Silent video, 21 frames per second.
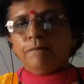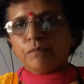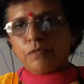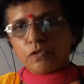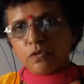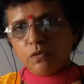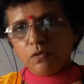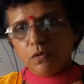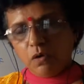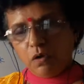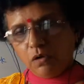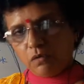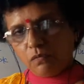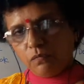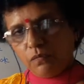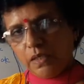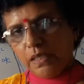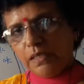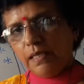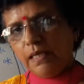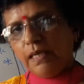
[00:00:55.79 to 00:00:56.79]
So on
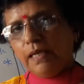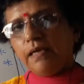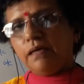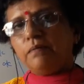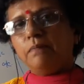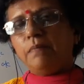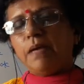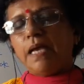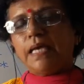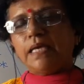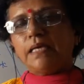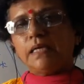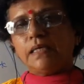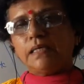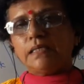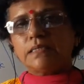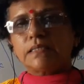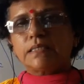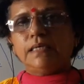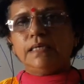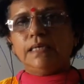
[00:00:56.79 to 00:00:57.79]
one hand, bank
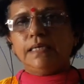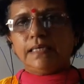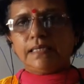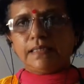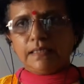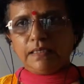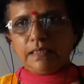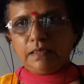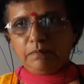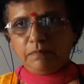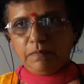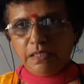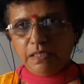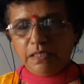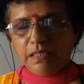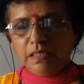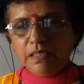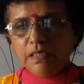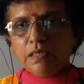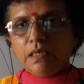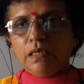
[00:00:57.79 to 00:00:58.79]
is collecting
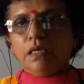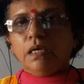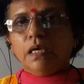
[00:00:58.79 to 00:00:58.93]
money,